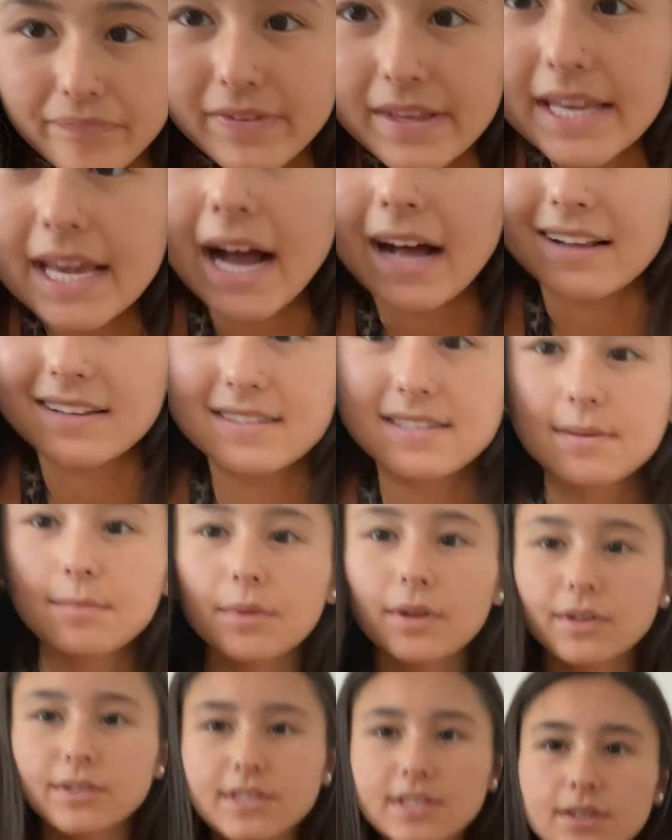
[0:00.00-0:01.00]
yeah,
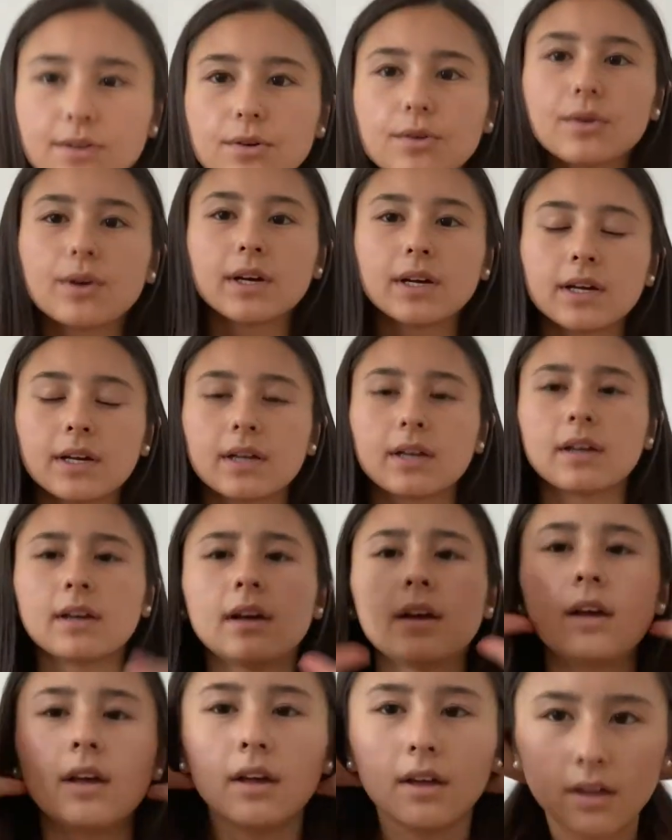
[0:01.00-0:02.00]
similar to
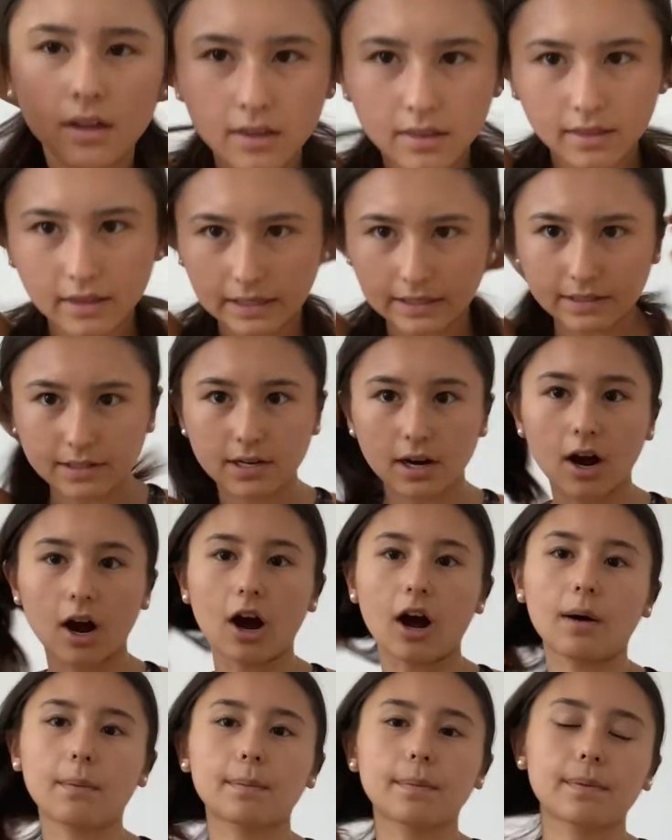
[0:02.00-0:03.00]
the
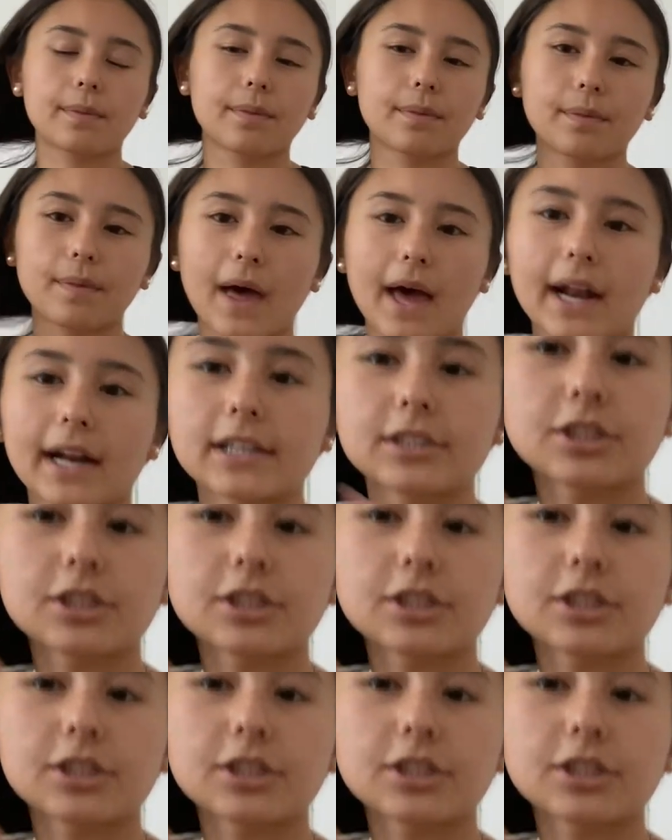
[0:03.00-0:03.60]
top that I